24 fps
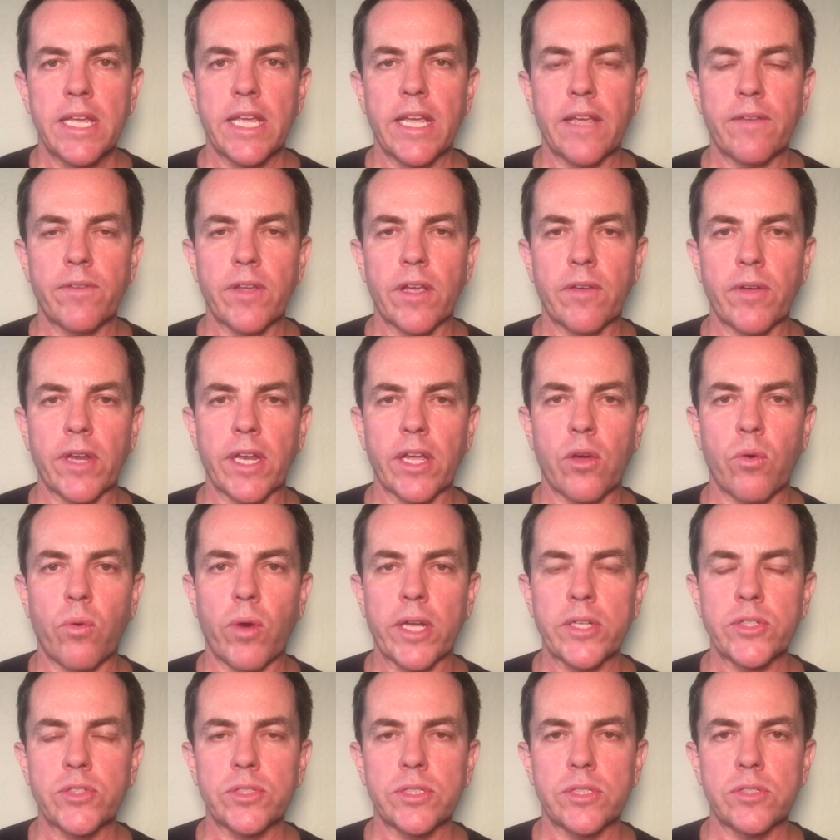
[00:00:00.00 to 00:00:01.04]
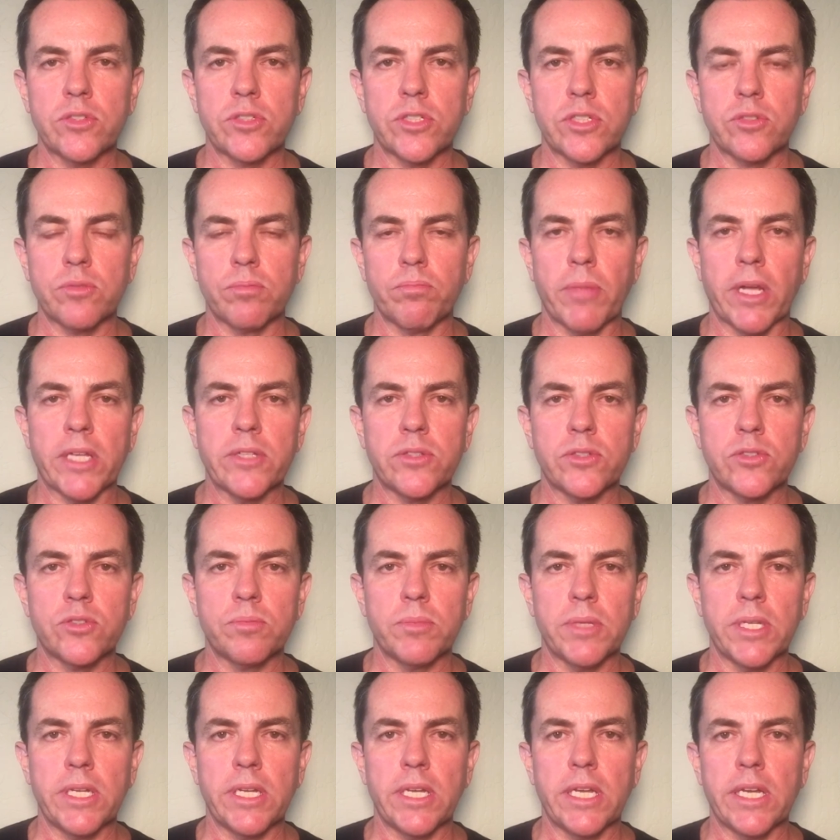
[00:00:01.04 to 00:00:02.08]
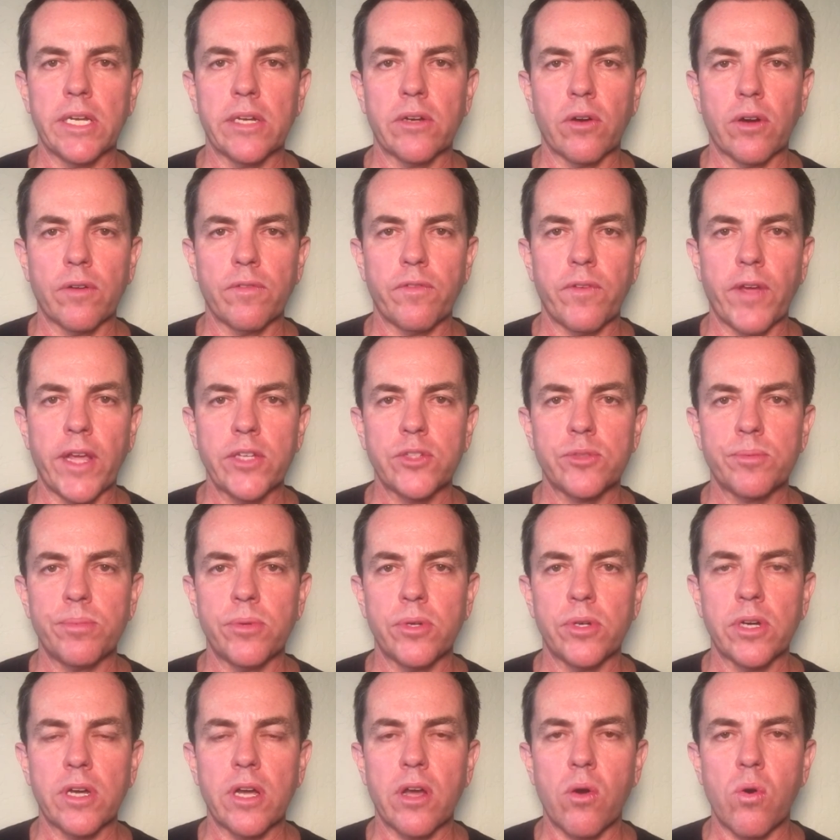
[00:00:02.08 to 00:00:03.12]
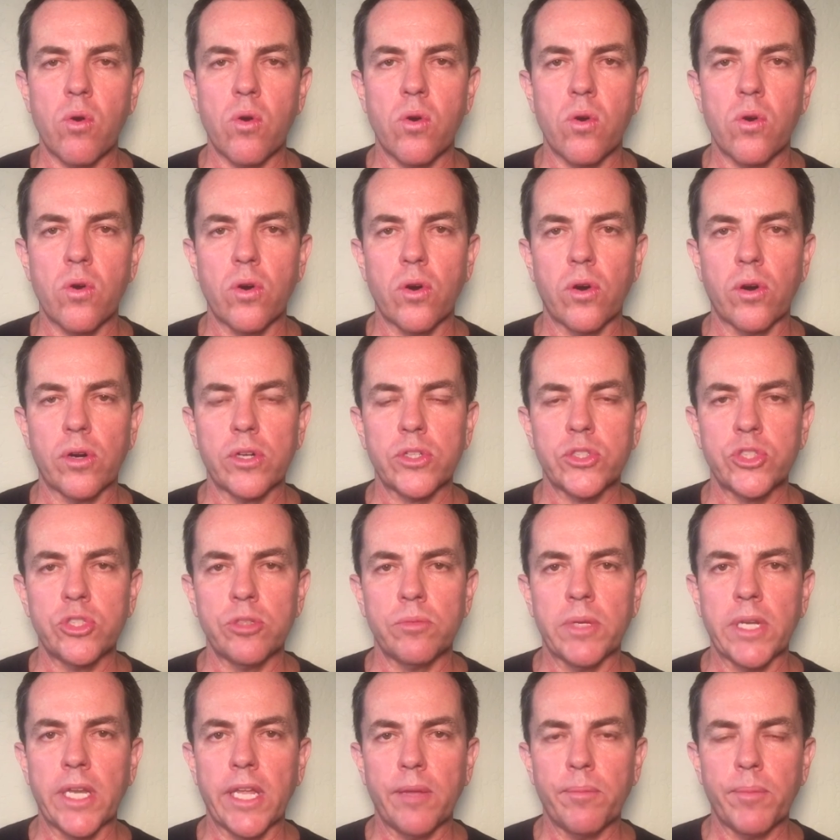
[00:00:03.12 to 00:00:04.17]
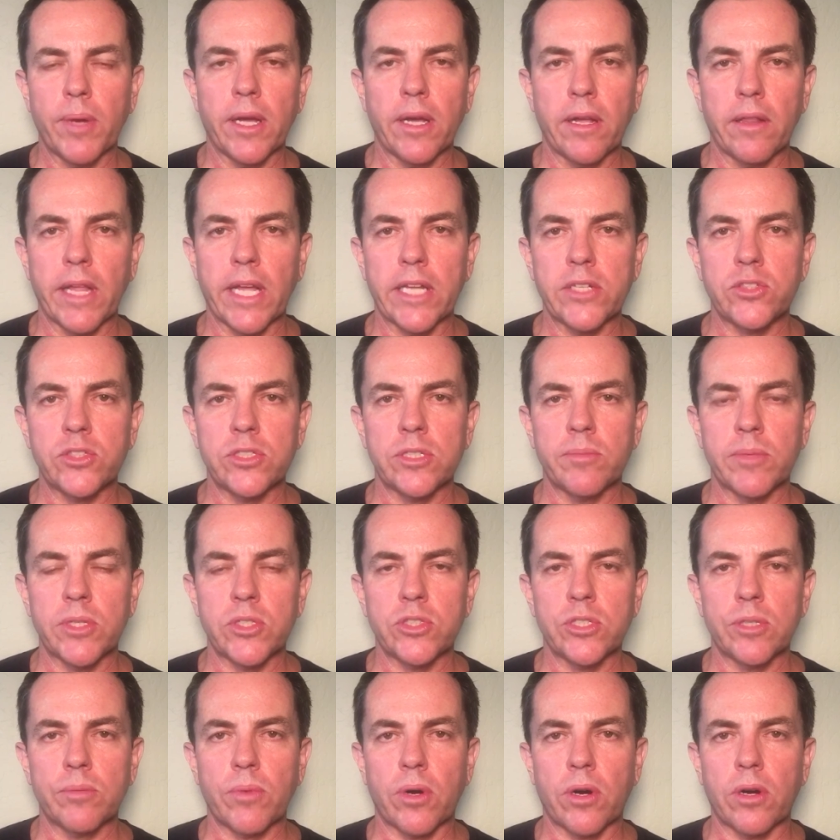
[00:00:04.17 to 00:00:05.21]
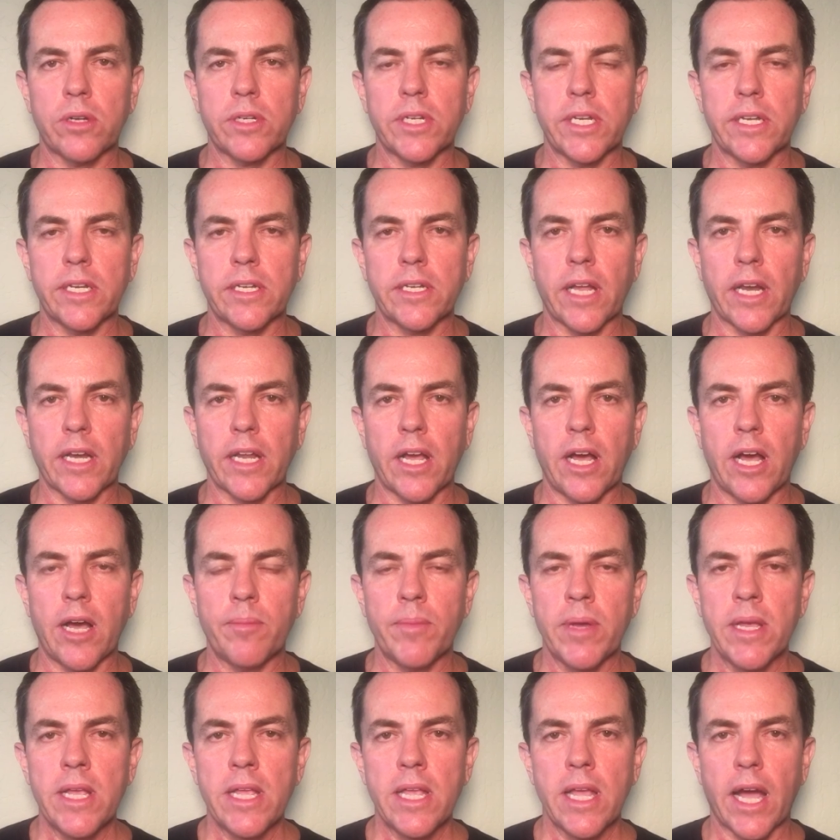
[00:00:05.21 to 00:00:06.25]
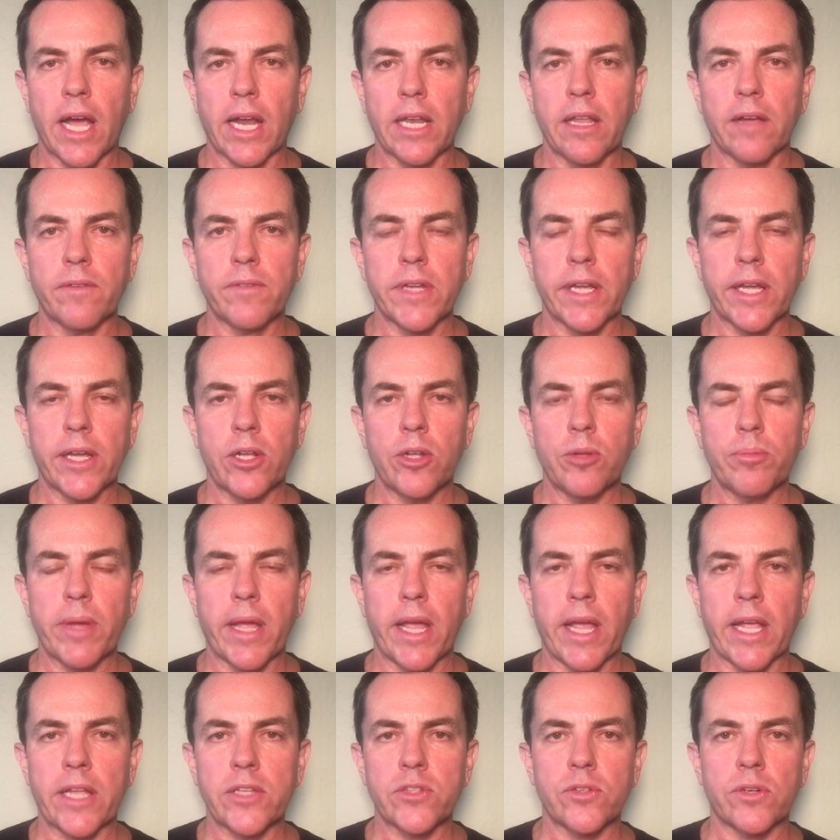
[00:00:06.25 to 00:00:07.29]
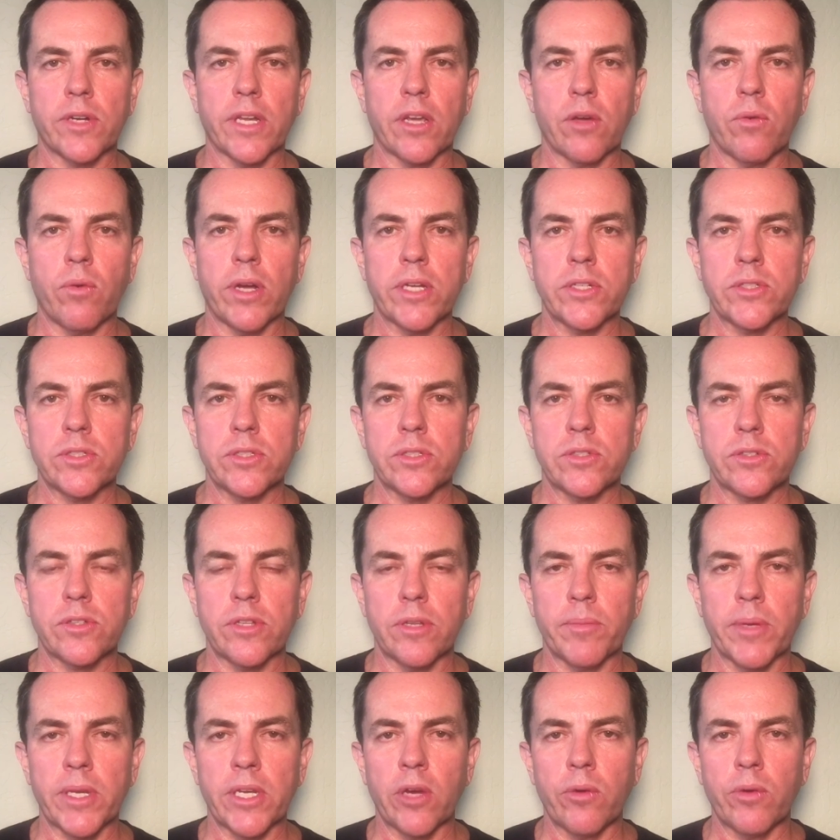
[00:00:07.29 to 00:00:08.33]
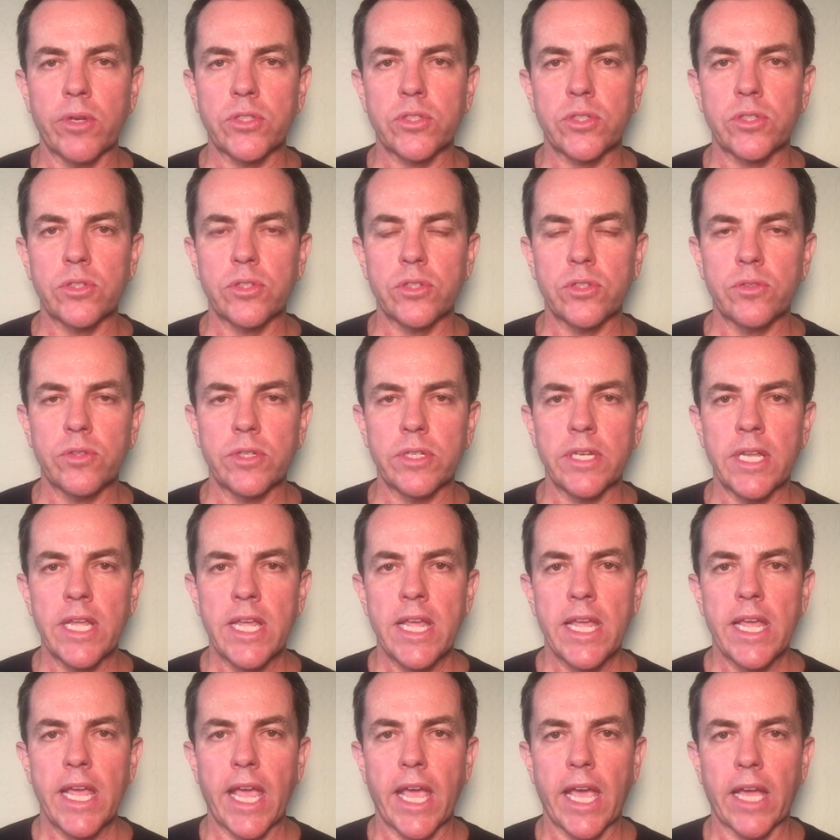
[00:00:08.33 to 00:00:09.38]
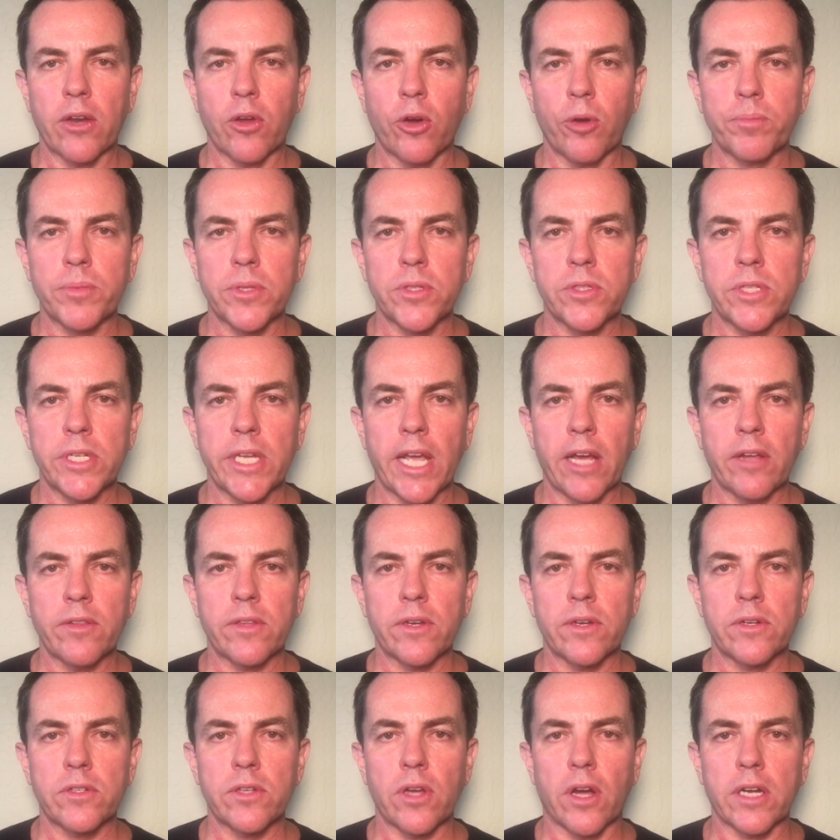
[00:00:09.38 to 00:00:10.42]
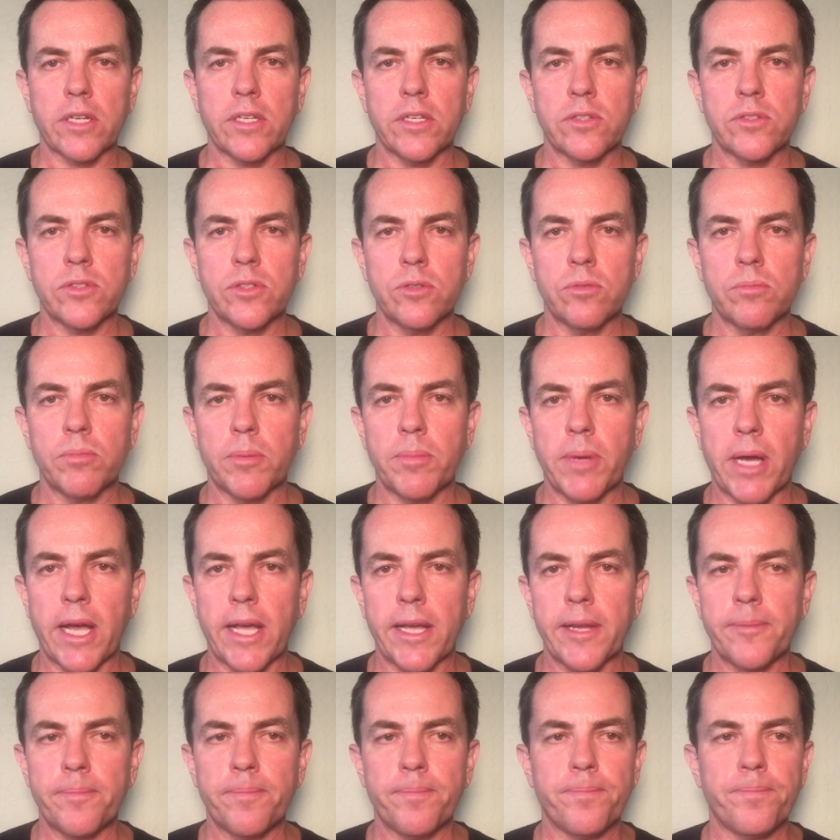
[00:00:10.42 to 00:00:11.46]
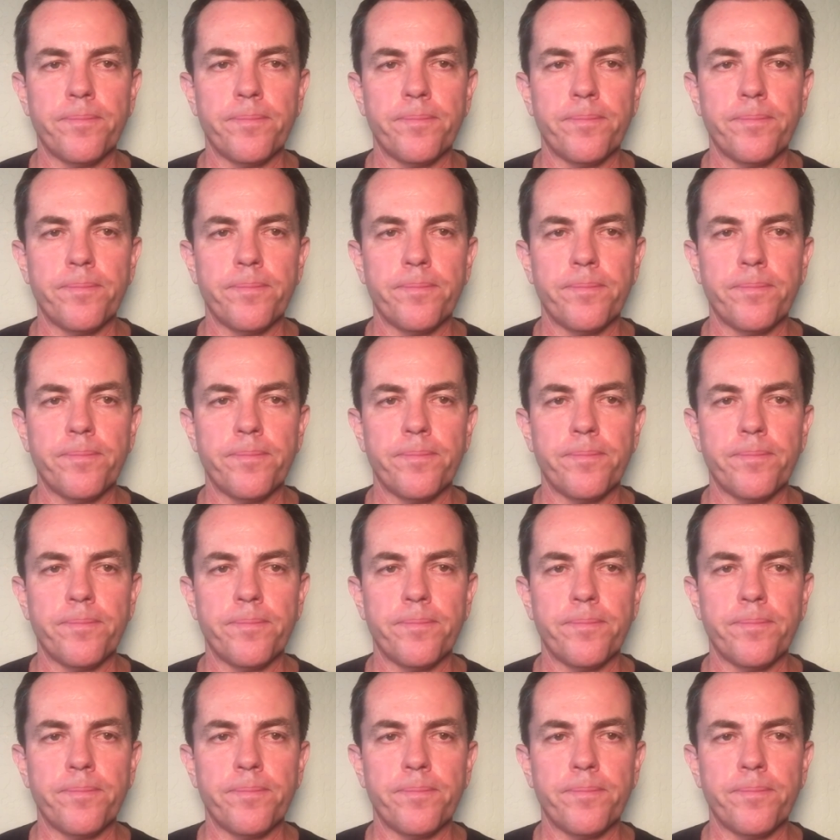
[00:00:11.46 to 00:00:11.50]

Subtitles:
If you have any questions, just message me here on Facebook or shoot me an email at jim@jimhardina.com. I'd love to help, answer any questions, let me know what you're doing, and hope to see you out there. Talk to you soon. Bye-bye.